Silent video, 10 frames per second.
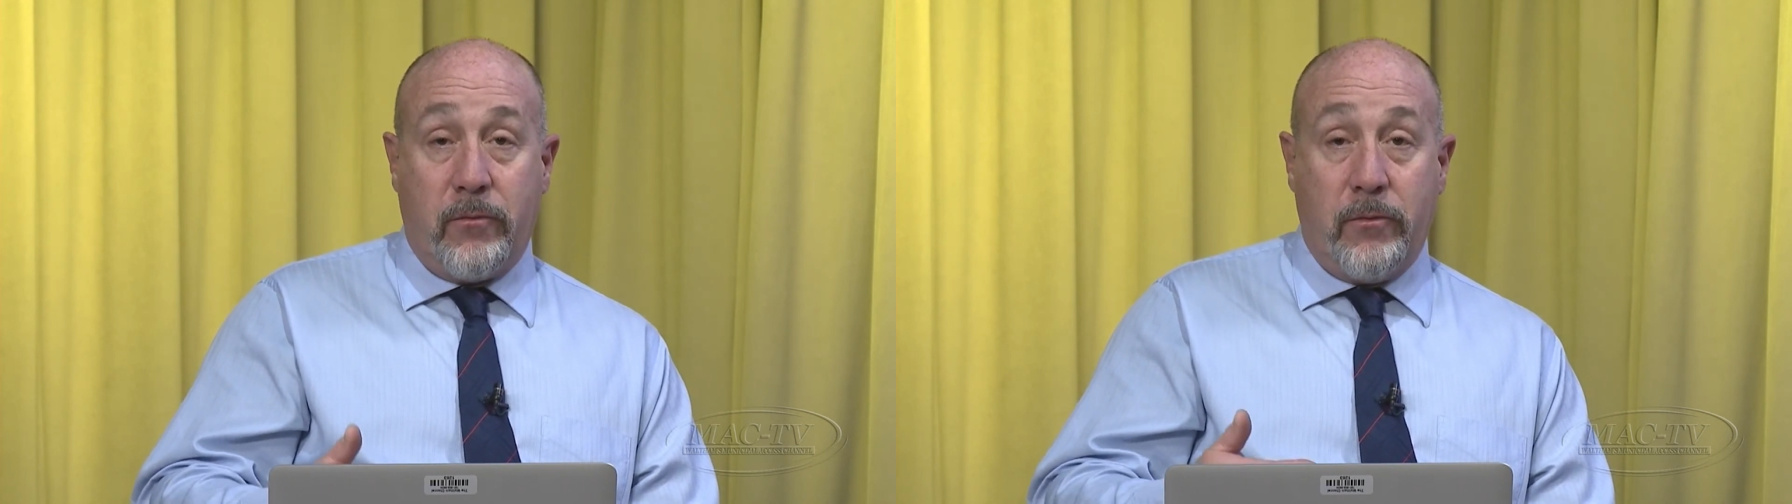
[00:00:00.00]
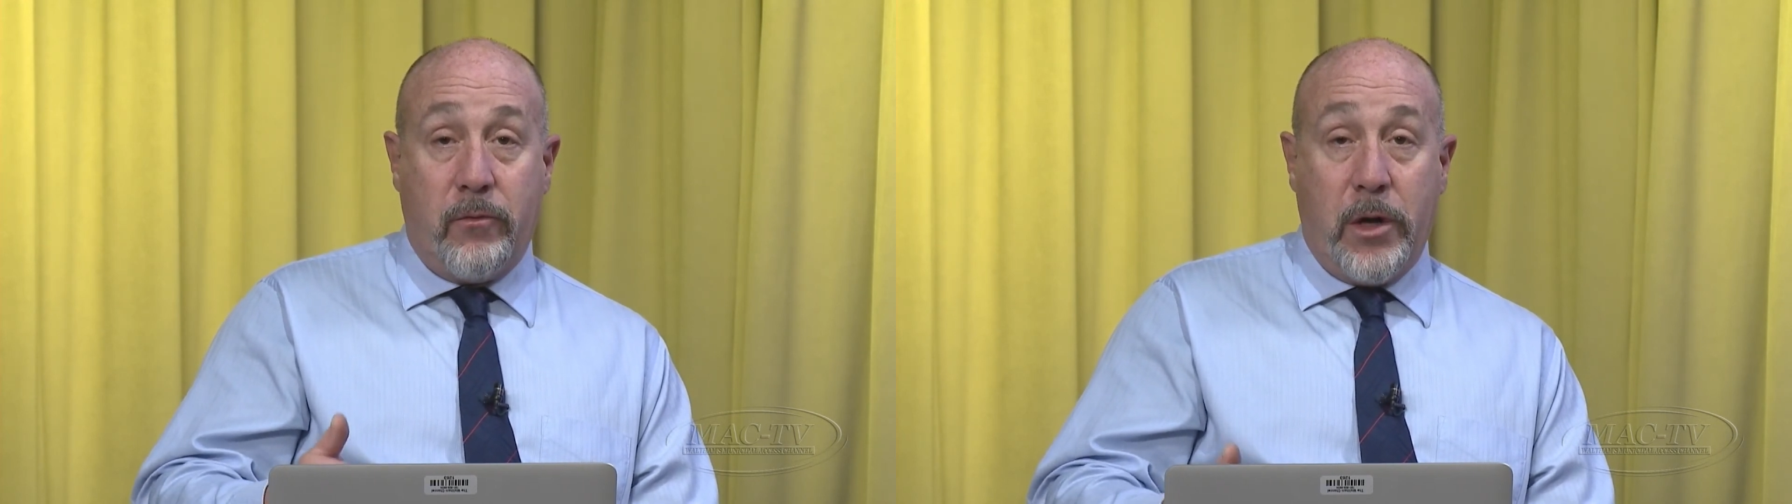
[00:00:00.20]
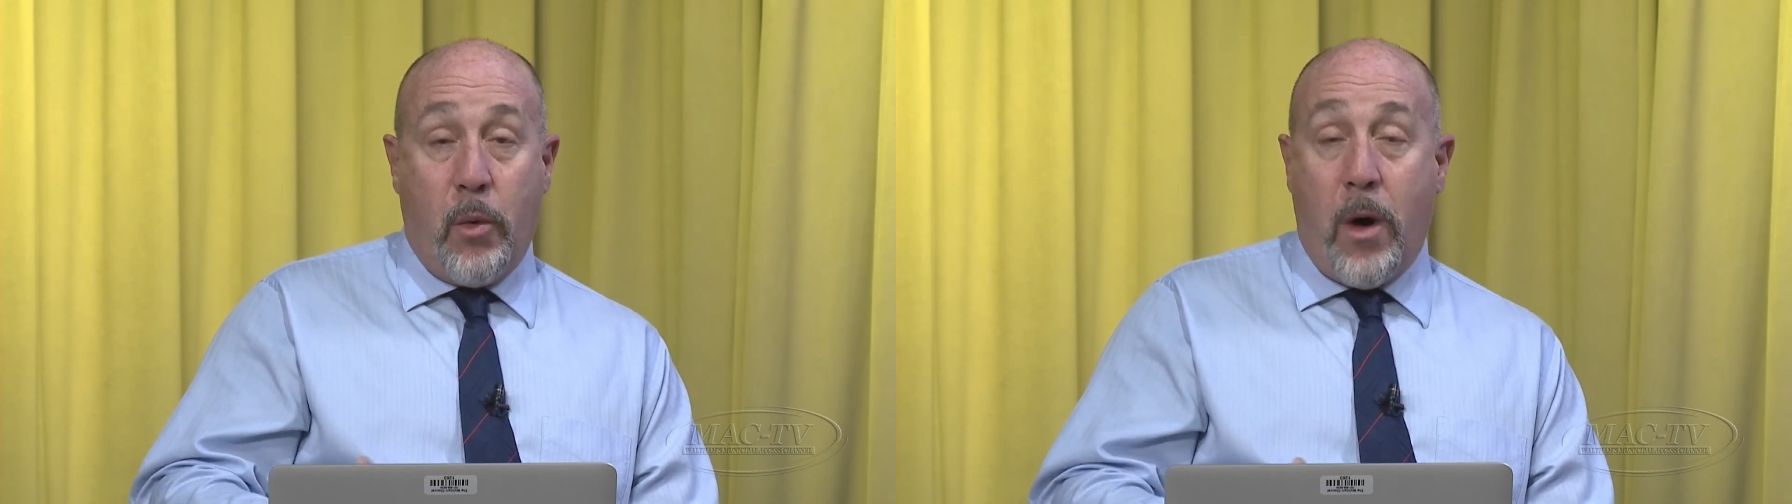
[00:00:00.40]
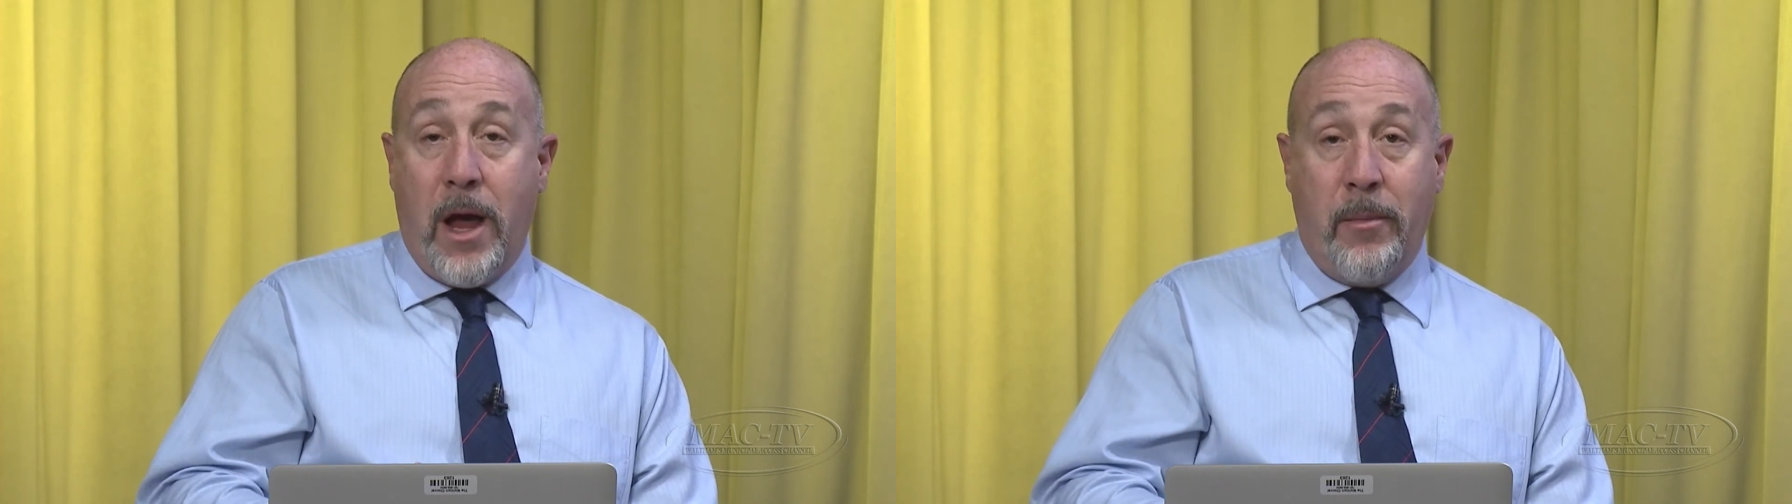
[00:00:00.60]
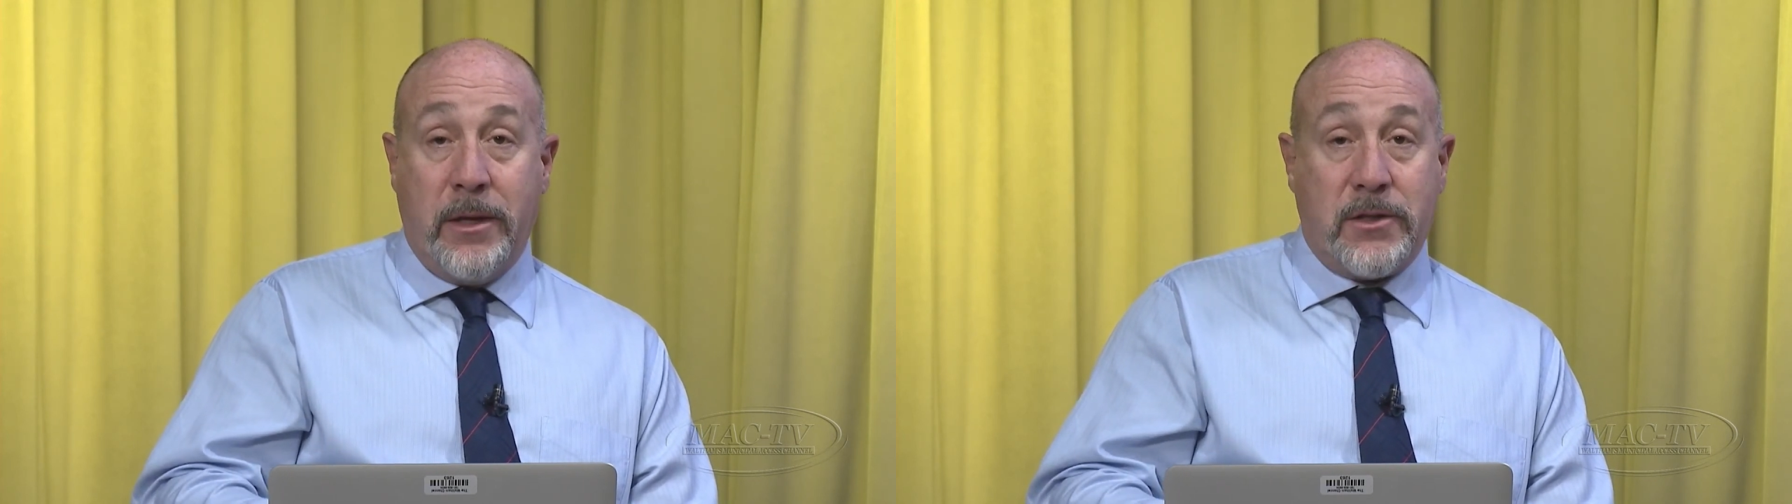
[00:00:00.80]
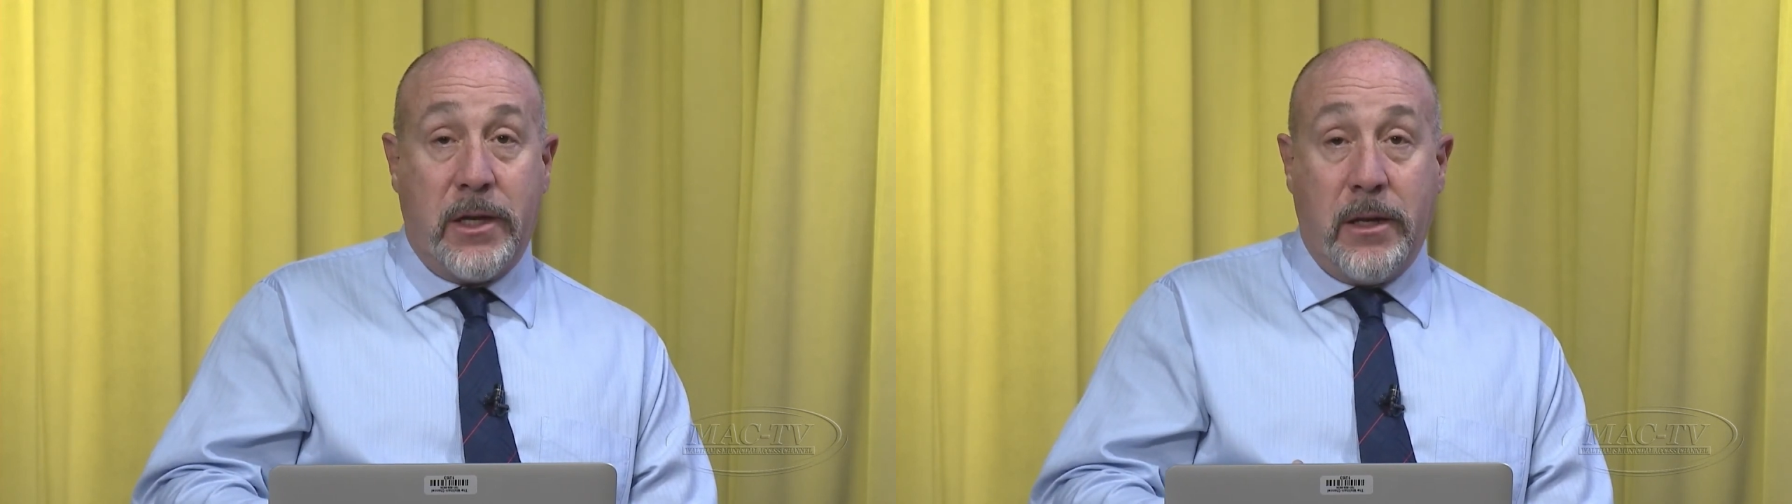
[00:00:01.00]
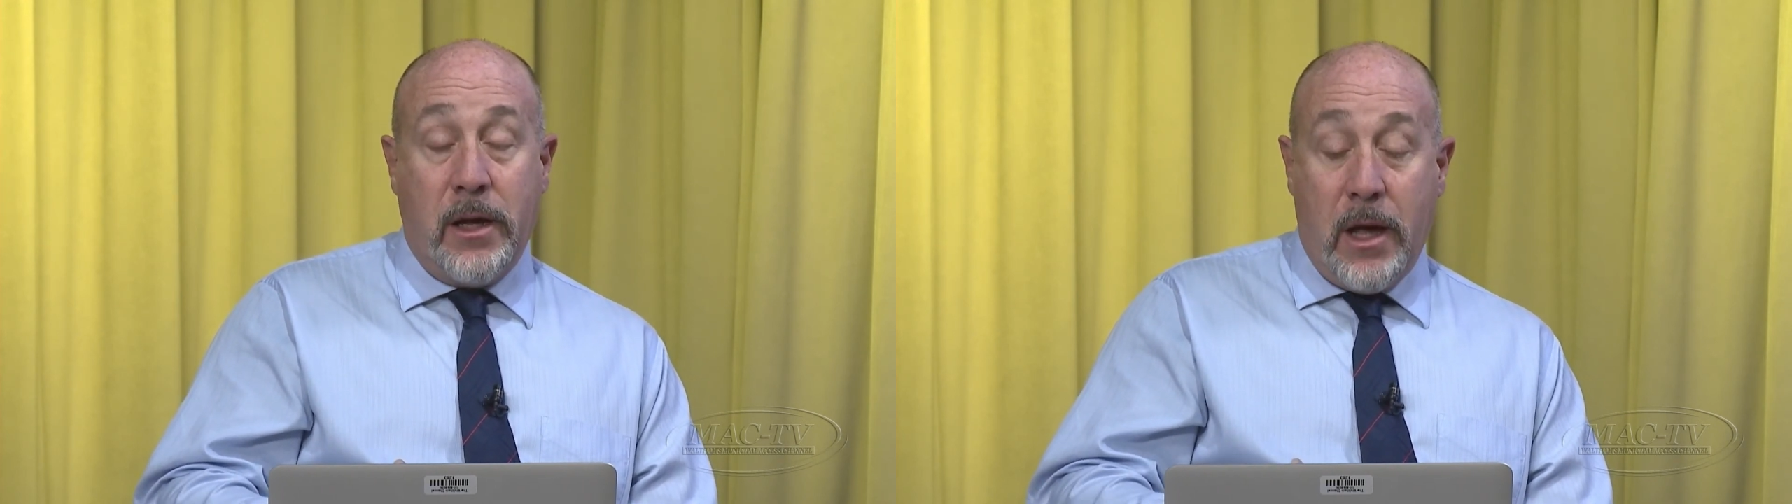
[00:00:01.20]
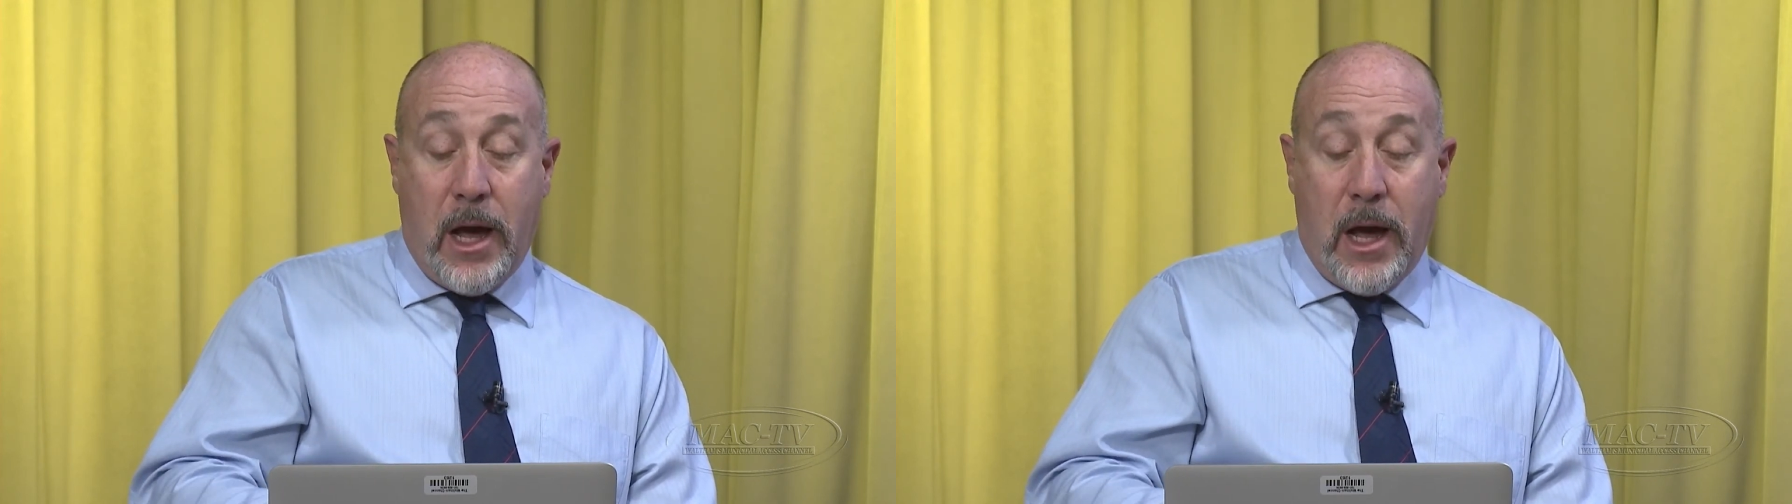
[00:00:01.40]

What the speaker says: requirements, and